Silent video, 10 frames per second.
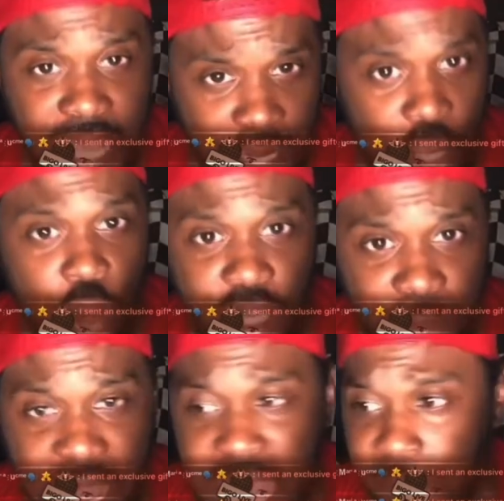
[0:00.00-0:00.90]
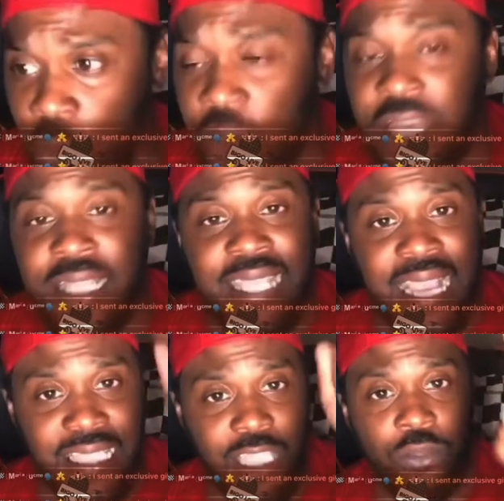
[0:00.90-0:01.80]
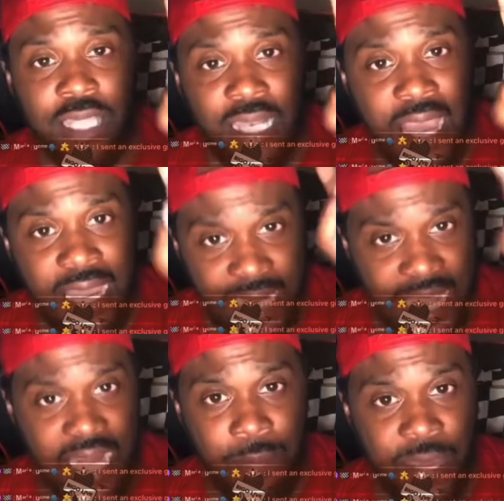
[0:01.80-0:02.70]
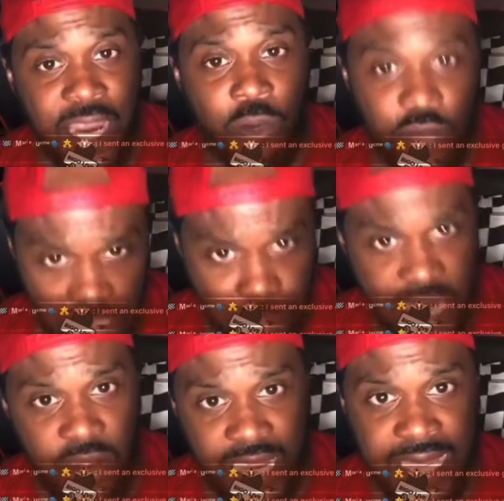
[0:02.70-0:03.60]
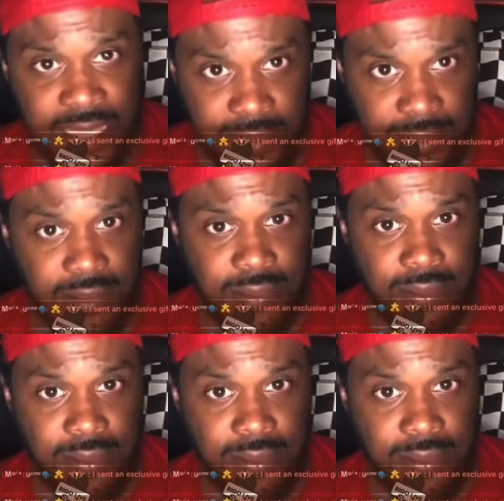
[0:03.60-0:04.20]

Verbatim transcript: I know in the Bible that killed a lion and a bear with his bare hands.